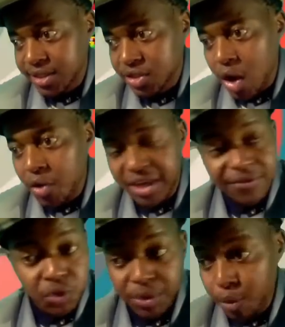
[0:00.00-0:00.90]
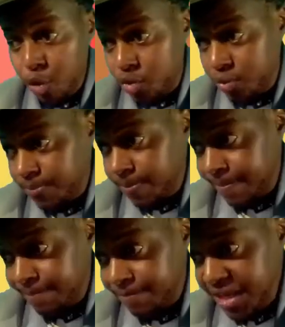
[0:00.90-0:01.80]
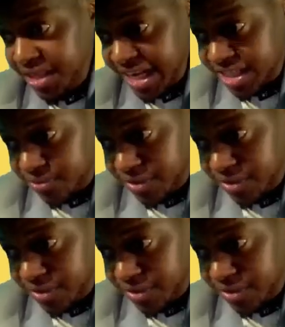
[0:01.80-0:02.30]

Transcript: So I'll give you the book in the next